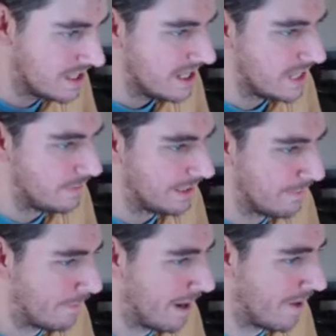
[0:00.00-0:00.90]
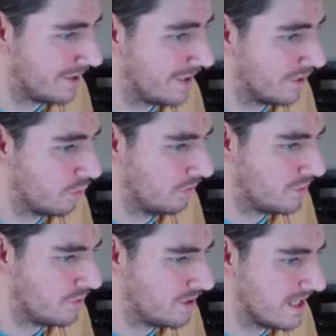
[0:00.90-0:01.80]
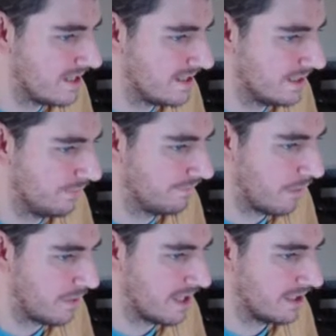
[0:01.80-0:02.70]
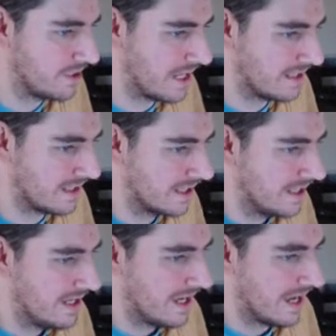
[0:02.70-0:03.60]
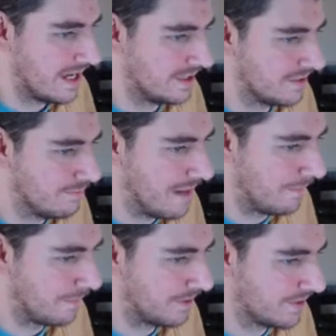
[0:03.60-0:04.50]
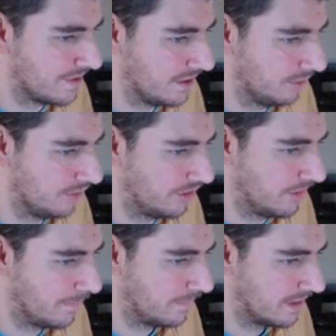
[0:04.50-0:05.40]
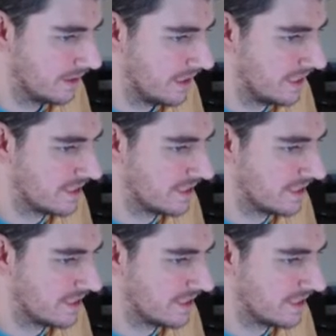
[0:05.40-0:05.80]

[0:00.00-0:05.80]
it became apparent that Call of Duty is still very energetic. Its map still its